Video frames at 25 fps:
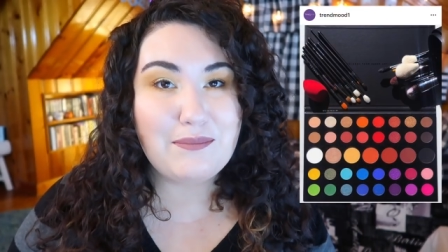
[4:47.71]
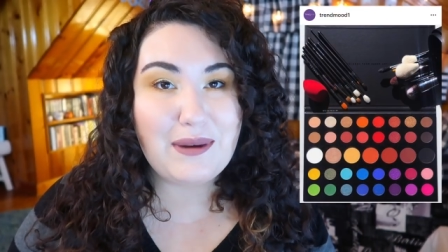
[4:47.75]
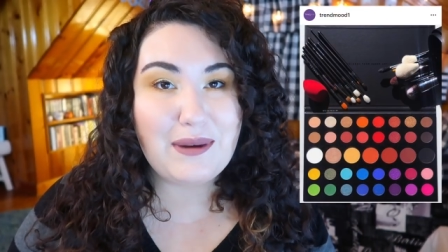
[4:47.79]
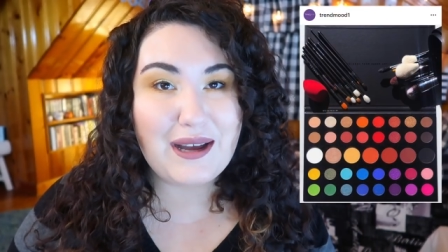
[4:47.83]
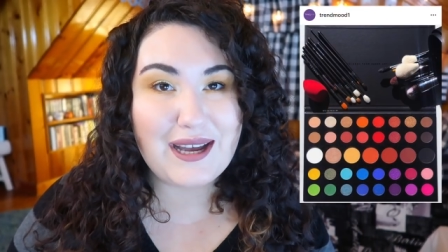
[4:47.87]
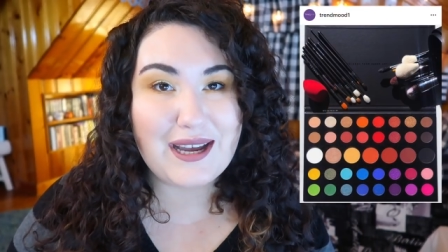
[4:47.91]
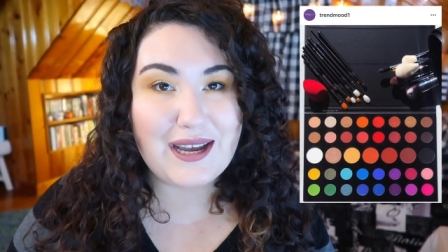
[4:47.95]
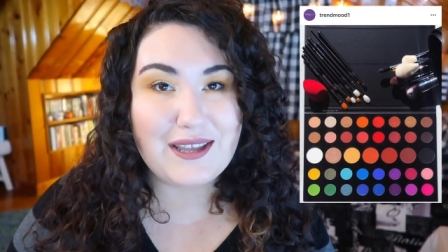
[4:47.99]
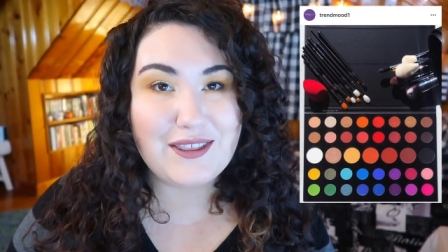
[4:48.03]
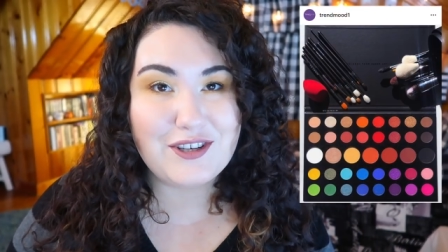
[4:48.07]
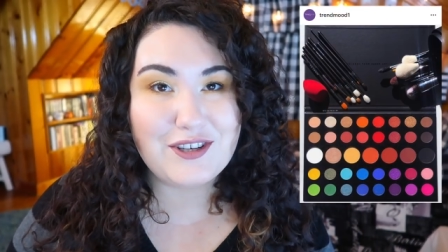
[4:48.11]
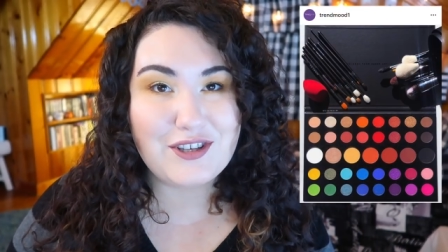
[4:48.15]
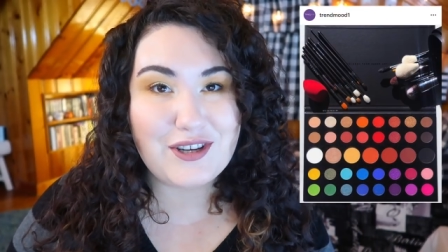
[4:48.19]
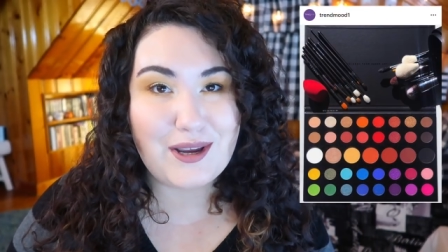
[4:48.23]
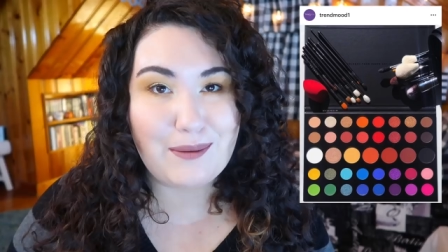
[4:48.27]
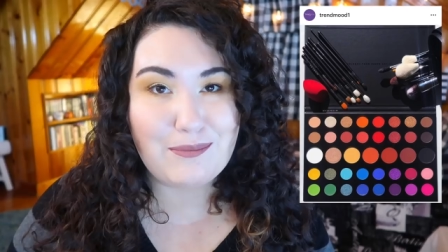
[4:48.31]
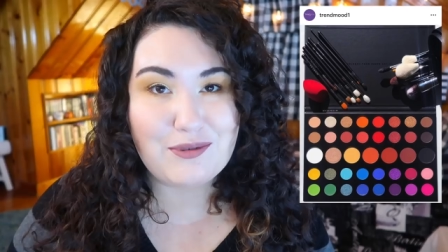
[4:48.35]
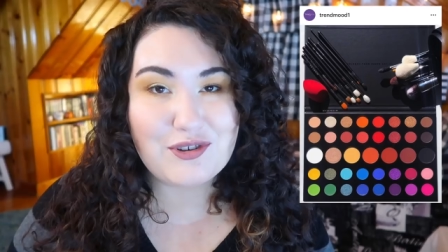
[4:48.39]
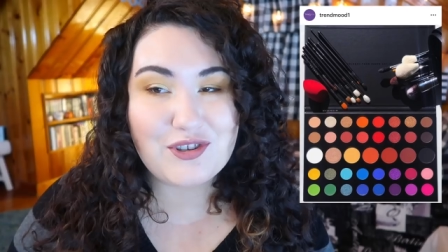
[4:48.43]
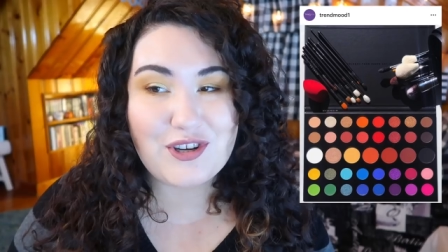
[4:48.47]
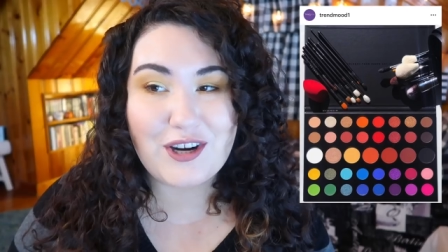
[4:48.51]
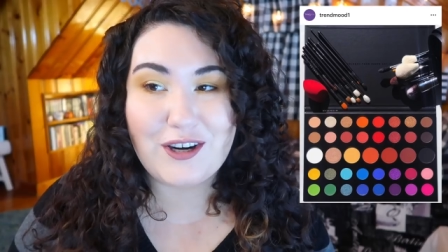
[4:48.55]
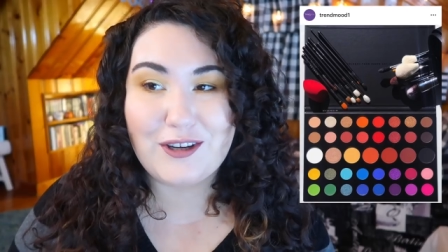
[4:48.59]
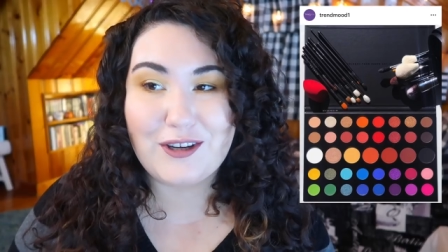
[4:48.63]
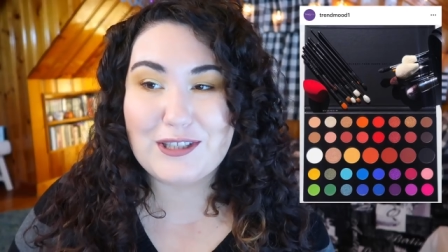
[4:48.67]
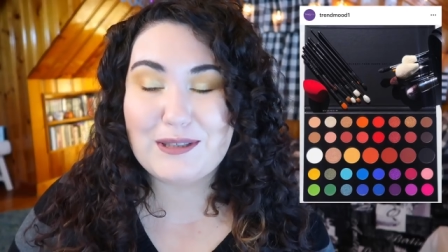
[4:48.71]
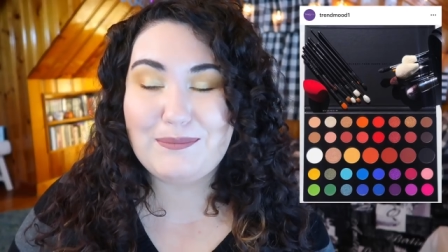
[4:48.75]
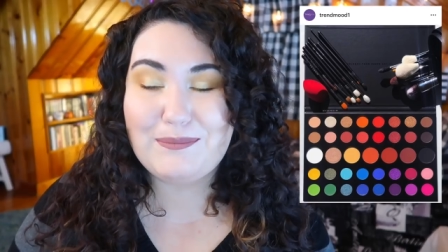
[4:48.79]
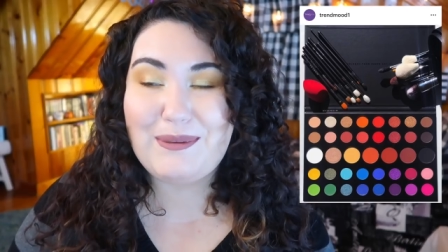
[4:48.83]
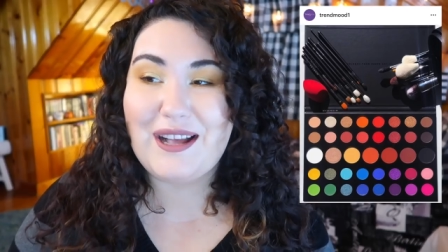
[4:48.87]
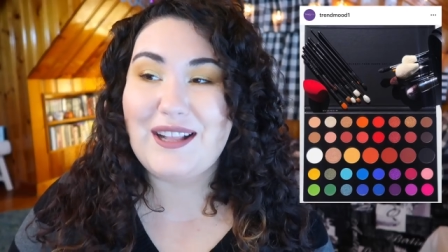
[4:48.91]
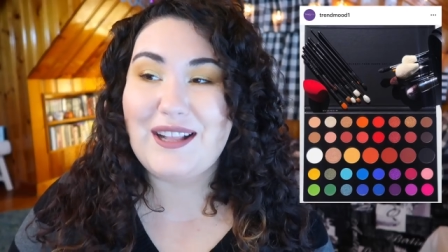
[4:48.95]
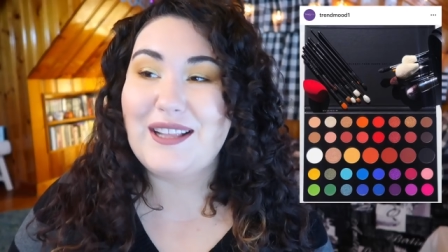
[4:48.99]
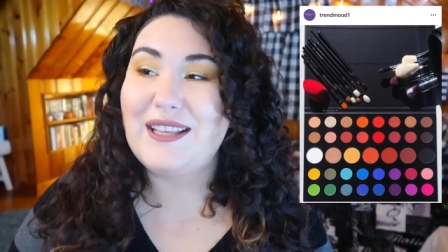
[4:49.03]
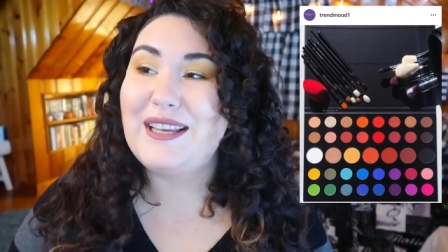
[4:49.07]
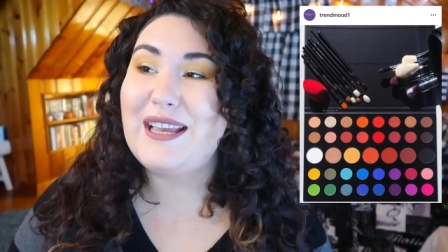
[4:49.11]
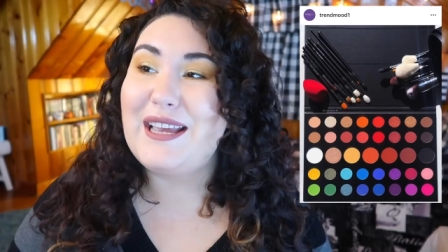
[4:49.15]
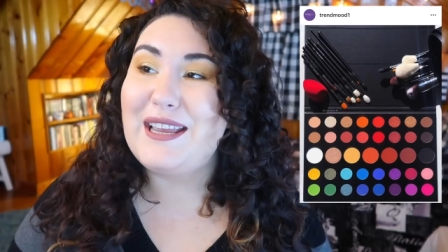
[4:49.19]
buy the James Charles
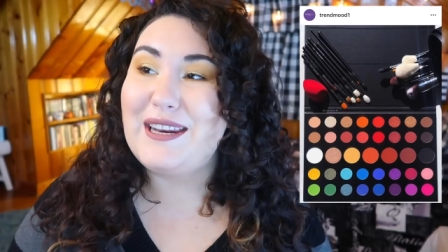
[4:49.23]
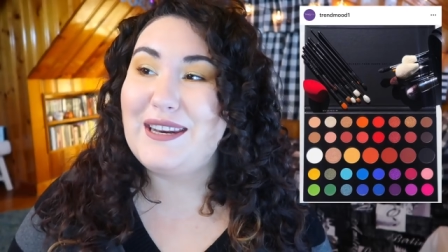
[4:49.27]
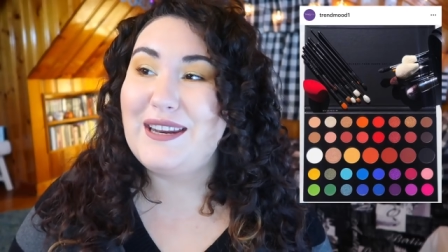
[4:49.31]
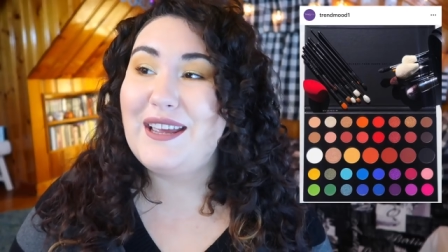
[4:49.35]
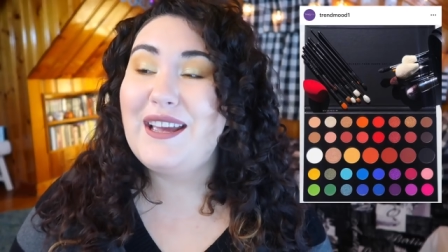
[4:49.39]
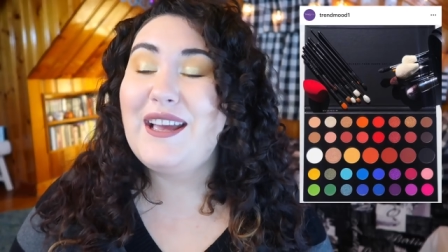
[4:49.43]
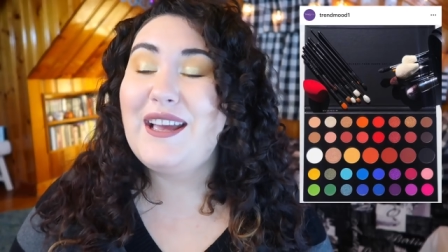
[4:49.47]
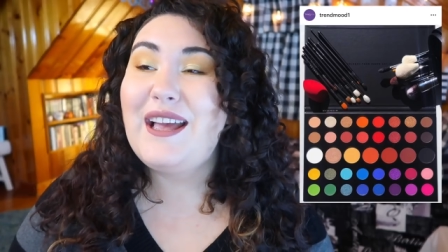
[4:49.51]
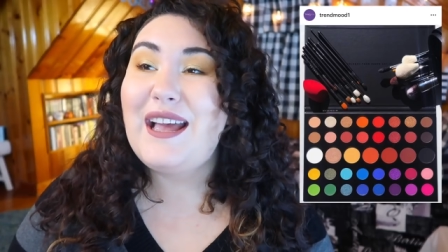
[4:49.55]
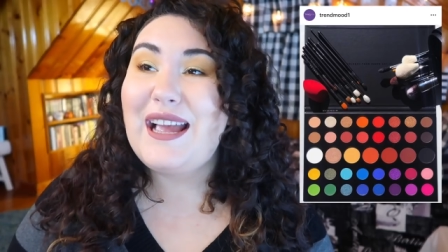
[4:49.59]
palette, and